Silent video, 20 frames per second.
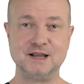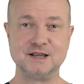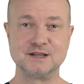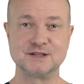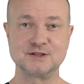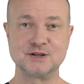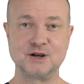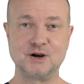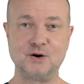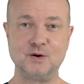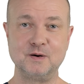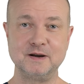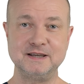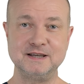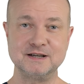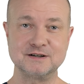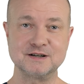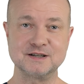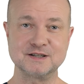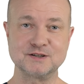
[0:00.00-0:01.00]
So
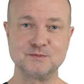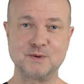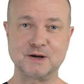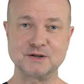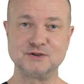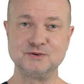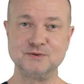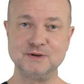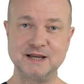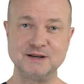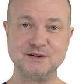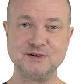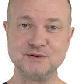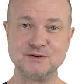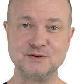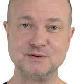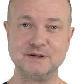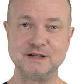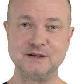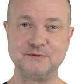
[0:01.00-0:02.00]
here is what you can
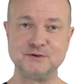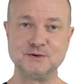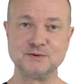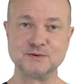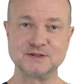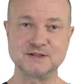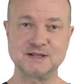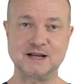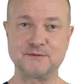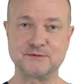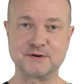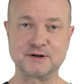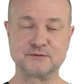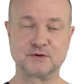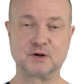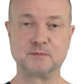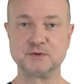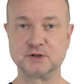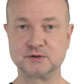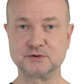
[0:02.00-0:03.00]
do if you suffer
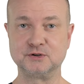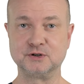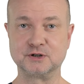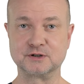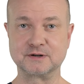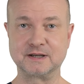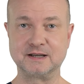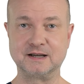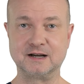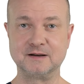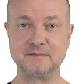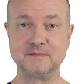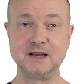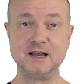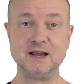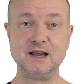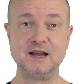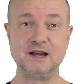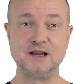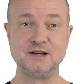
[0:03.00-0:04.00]
from nocturia.
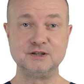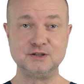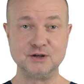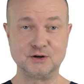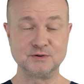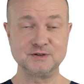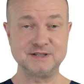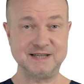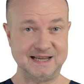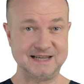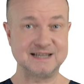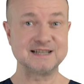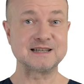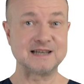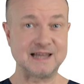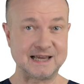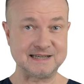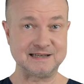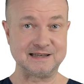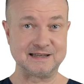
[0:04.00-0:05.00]
Don't take it
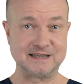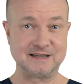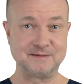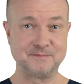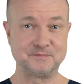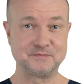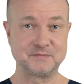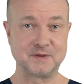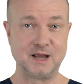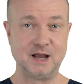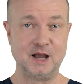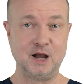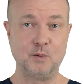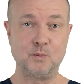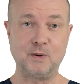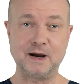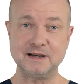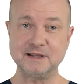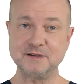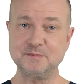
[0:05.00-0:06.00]
lightly.
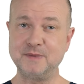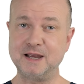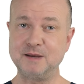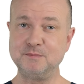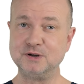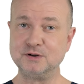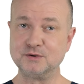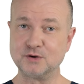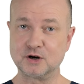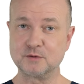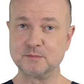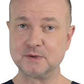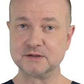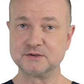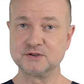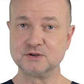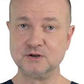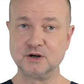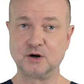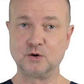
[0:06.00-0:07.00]
While it may be normal
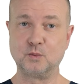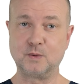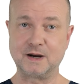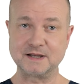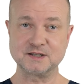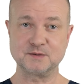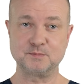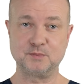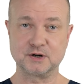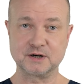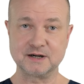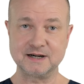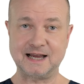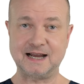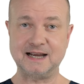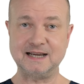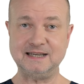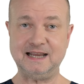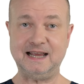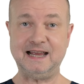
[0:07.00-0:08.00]
to go once per
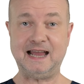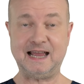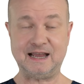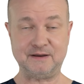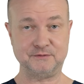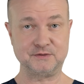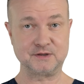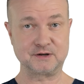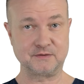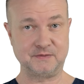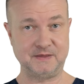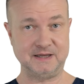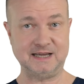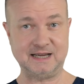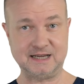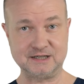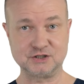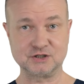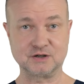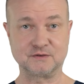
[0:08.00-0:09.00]
night after the
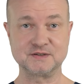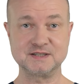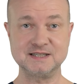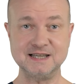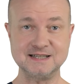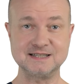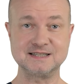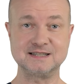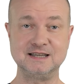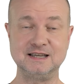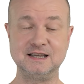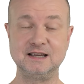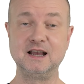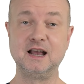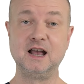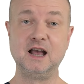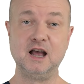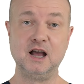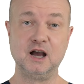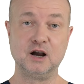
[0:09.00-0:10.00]
age of 60,
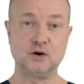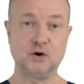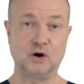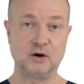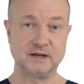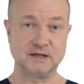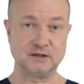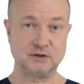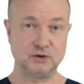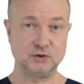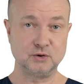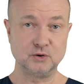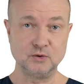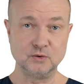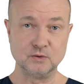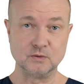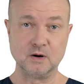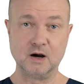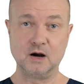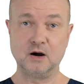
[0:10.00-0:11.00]
going
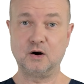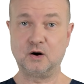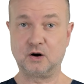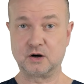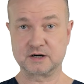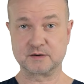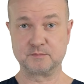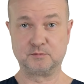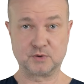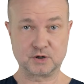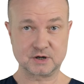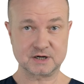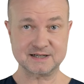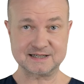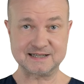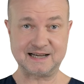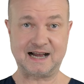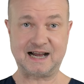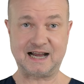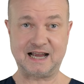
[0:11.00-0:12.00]
2 or more
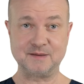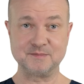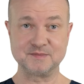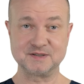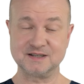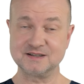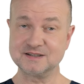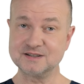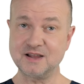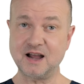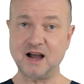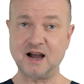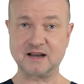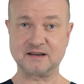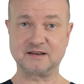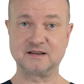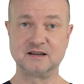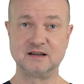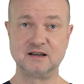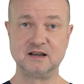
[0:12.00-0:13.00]
times is
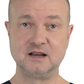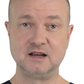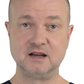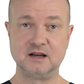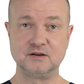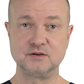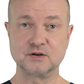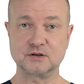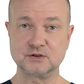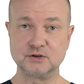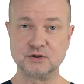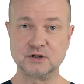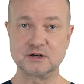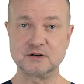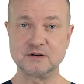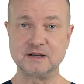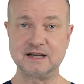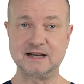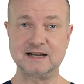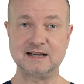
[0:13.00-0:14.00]
not.
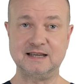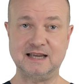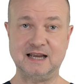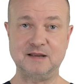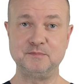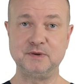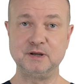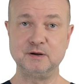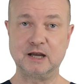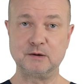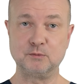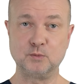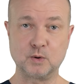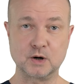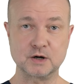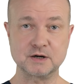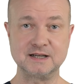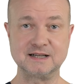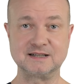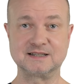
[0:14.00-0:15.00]
Nocturia can be a
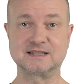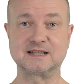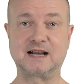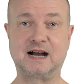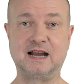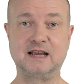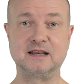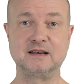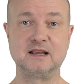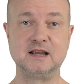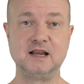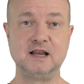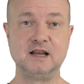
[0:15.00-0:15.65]
warning sign,